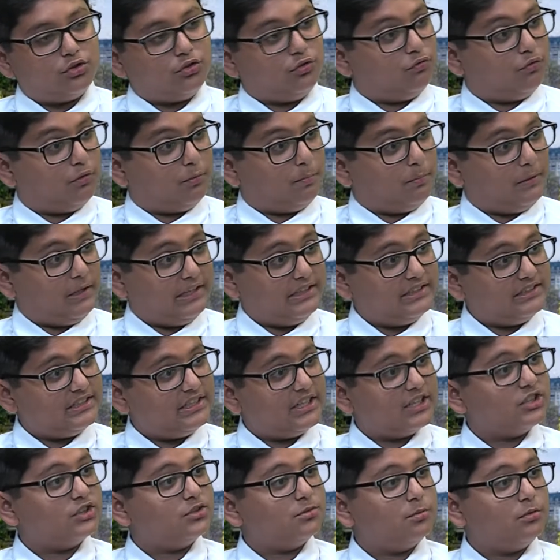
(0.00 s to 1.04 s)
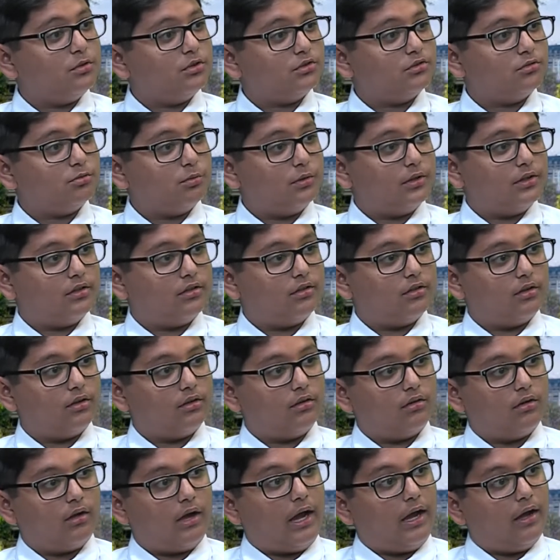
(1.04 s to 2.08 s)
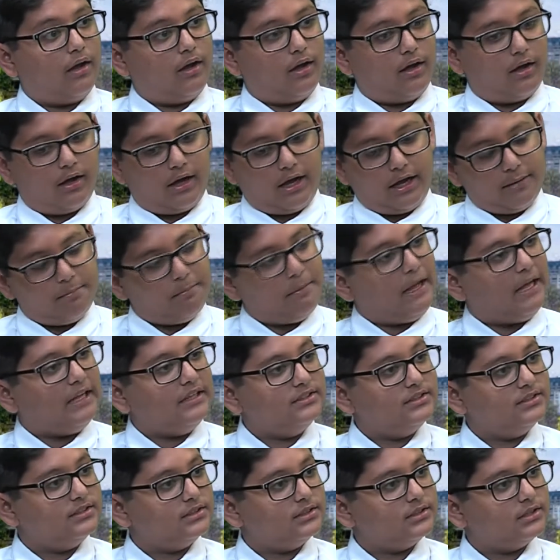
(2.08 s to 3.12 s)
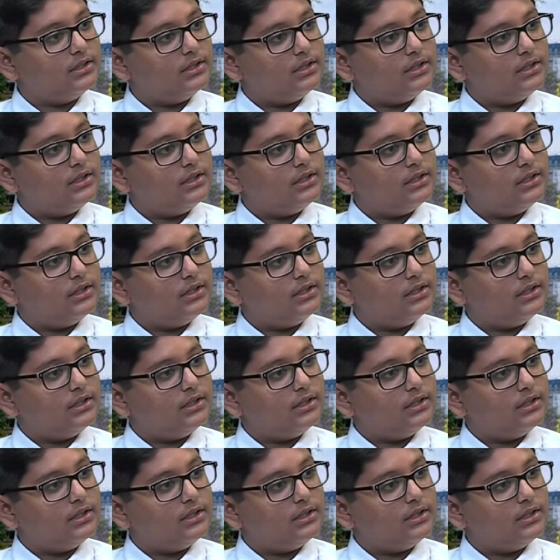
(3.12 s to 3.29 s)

should replace textbooks with iPads?